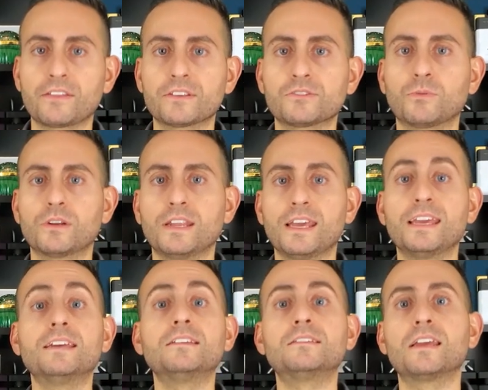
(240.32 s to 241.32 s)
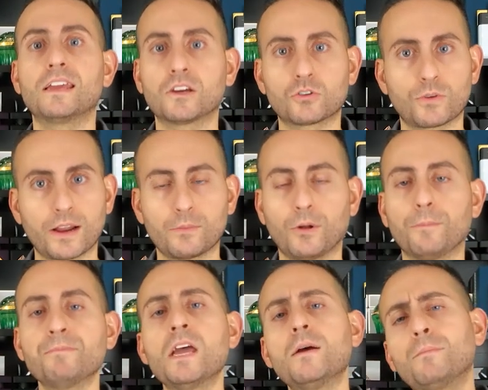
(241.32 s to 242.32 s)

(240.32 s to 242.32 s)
on this one is incredible.